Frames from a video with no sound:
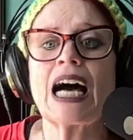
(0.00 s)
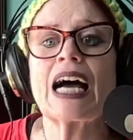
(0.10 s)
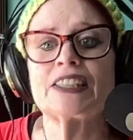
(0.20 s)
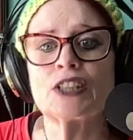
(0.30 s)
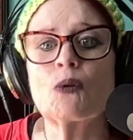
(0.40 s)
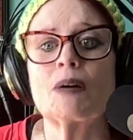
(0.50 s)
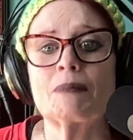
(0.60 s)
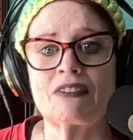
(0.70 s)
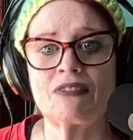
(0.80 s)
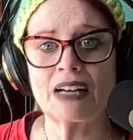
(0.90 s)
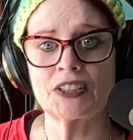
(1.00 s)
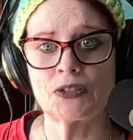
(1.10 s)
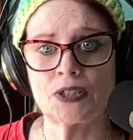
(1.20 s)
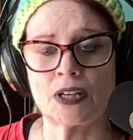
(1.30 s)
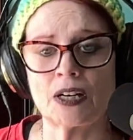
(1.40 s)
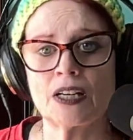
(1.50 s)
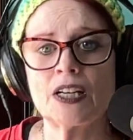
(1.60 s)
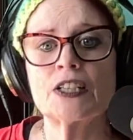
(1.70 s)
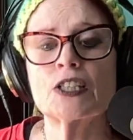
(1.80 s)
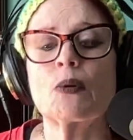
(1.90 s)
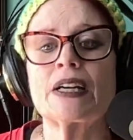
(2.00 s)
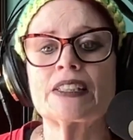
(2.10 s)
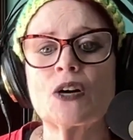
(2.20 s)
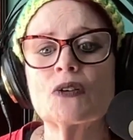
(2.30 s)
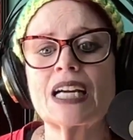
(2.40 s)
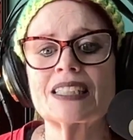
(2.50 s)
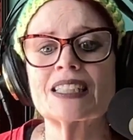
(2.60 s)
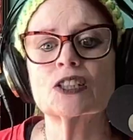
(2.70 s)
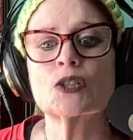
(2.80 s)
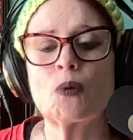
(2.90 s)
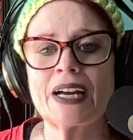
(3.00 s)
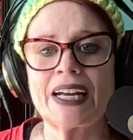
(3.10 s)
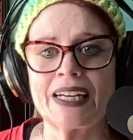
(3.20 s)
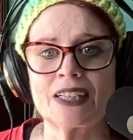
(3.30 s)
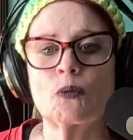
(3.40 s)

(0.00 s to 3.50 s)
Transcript: I know what my values are. So I know that little twang